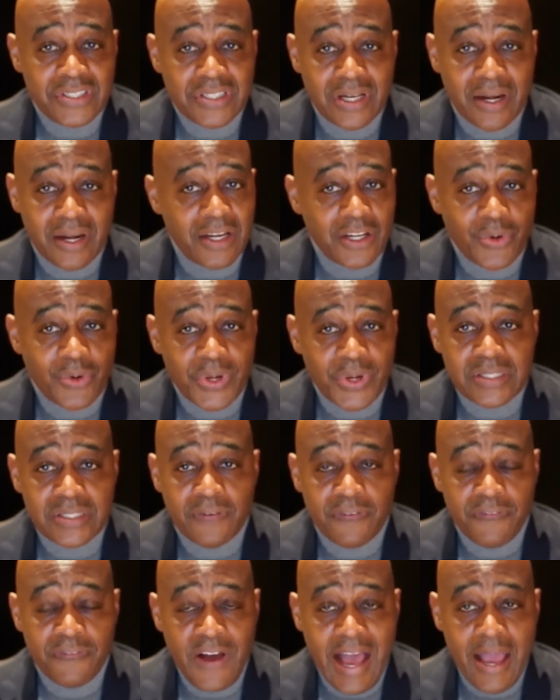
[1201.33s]
is going to increase to
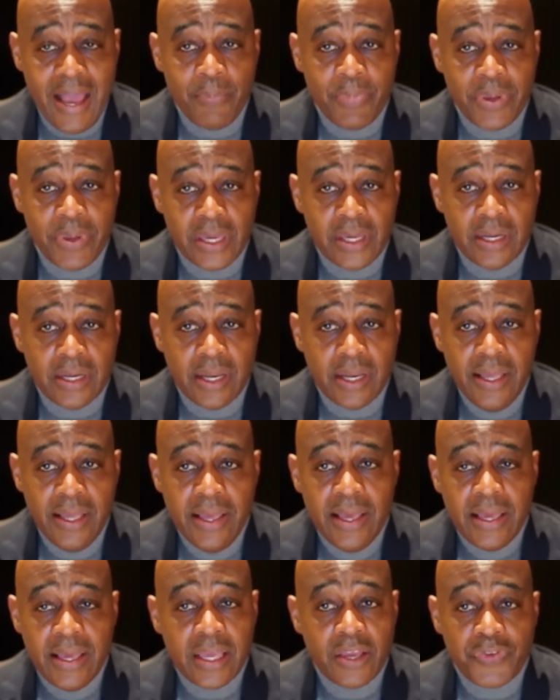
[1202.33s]
$5 billion
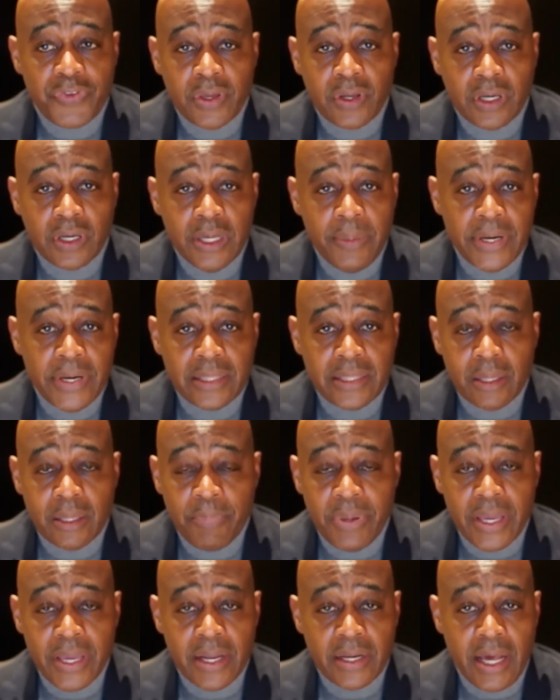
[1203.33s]
if you eliminate the $1
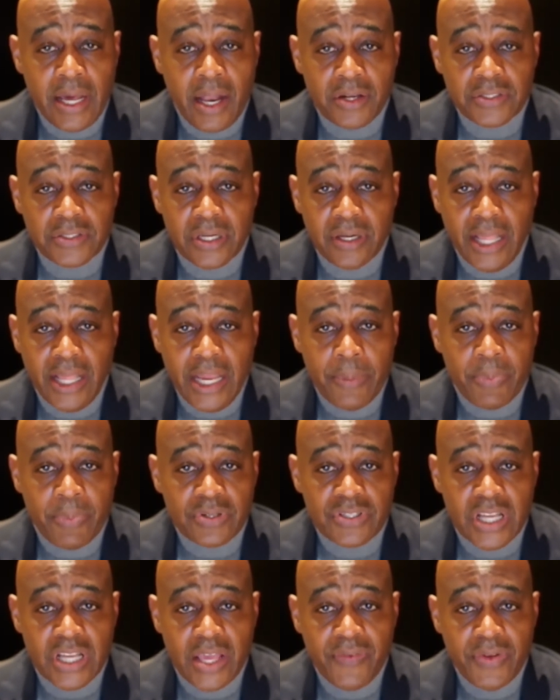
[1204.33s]
billion in labor
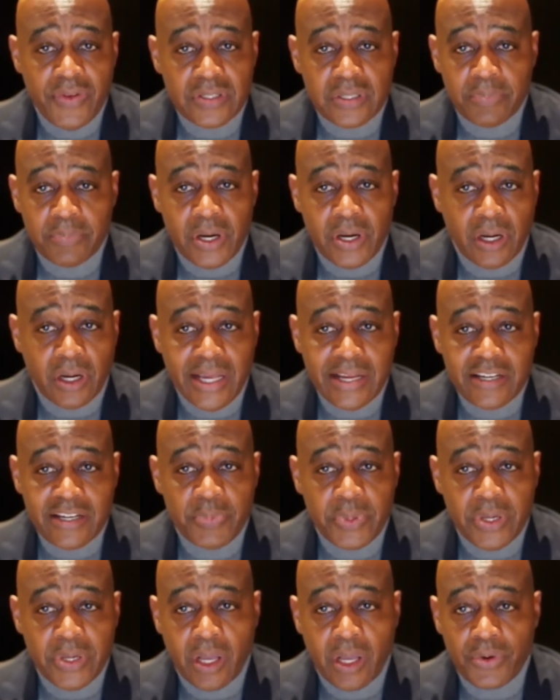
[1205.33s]
savings the mayor claims to
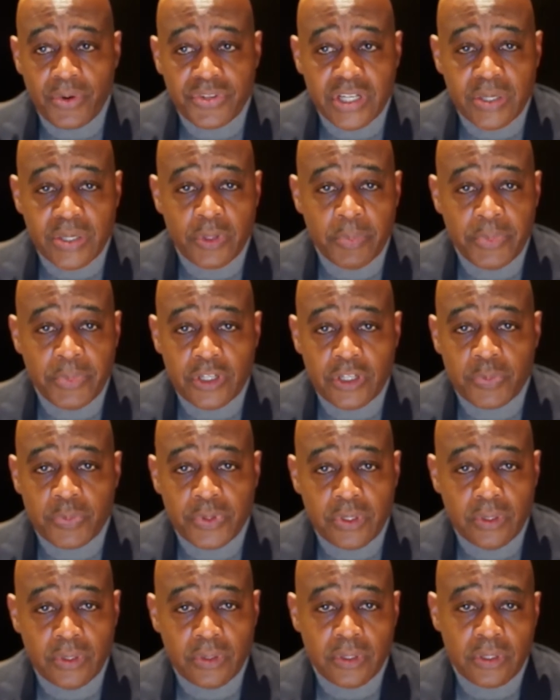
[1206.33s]
be negotiated with the municipal
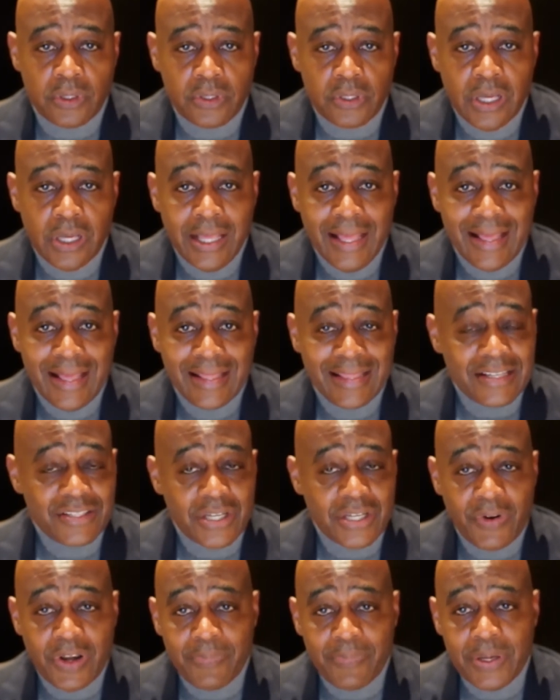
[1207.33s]
unions. That's
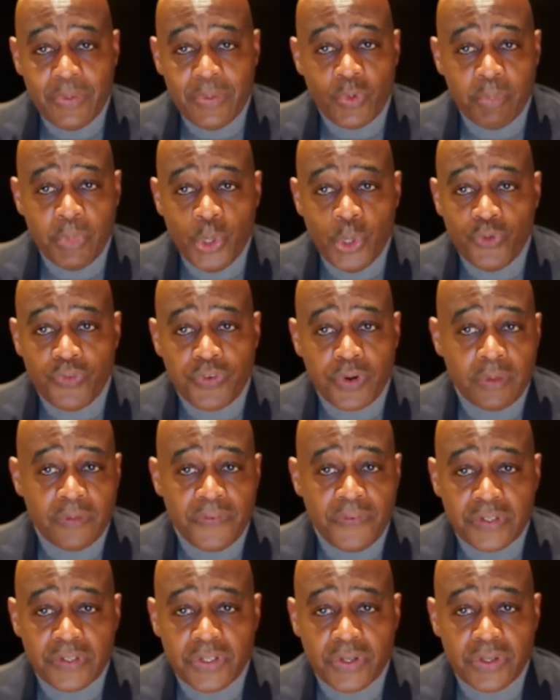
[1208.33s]
already been removed from the
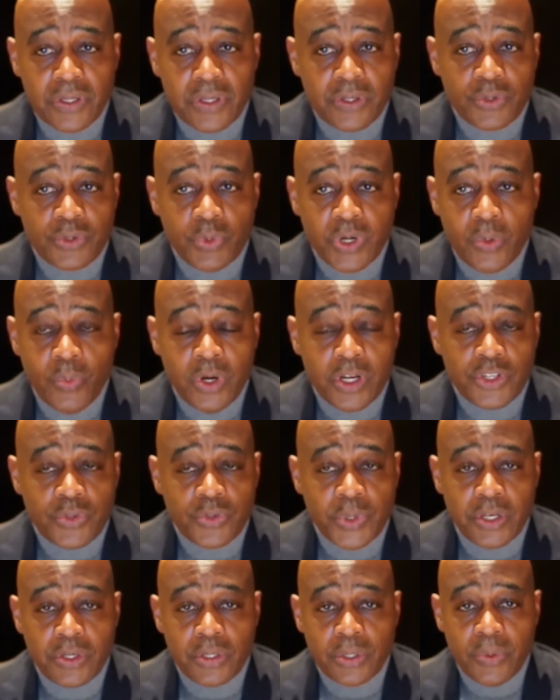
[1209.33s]
fiscal year
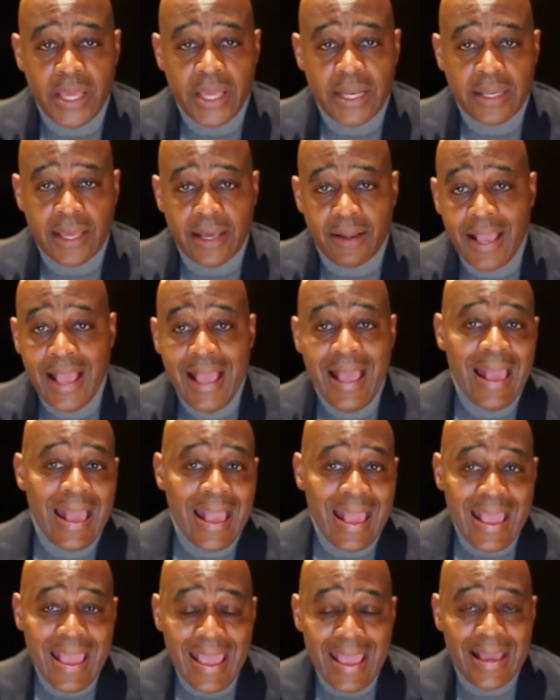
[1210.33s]
21-22 headcount.
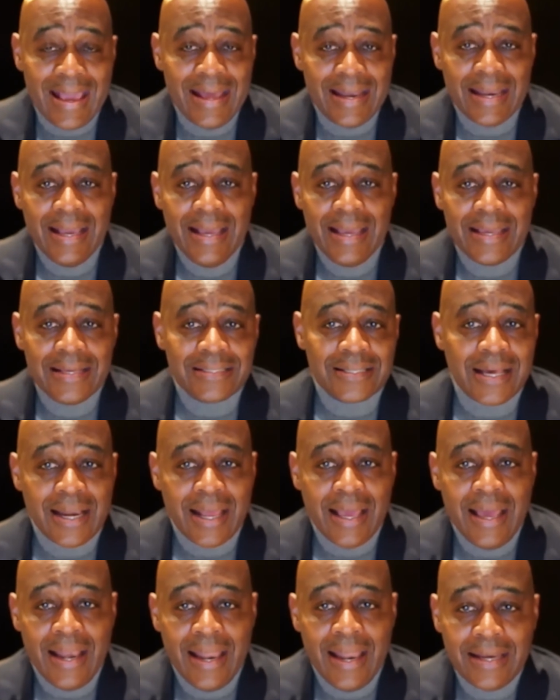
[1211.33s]
And he's going
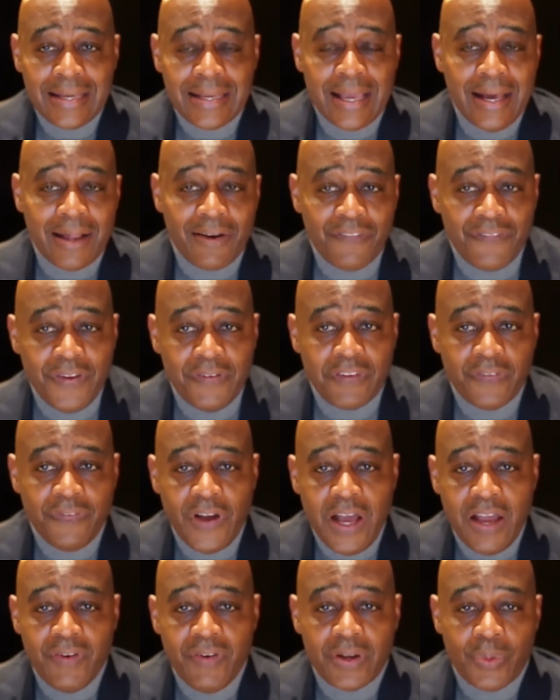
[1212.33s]
to add headcount of
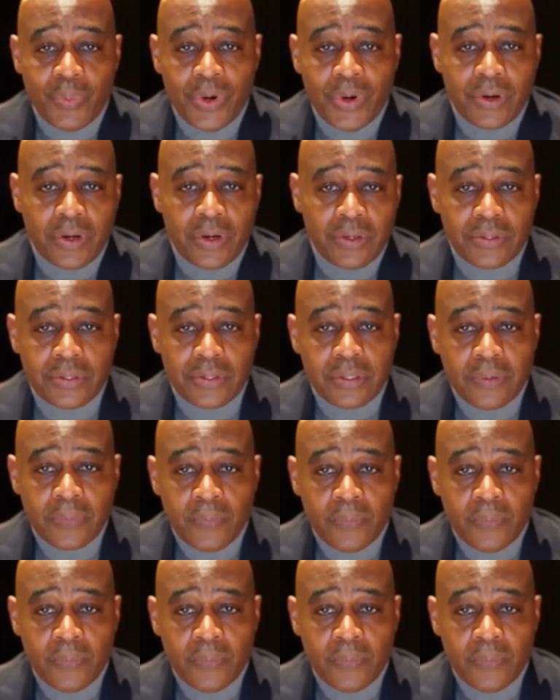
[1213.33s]
5,500 workers.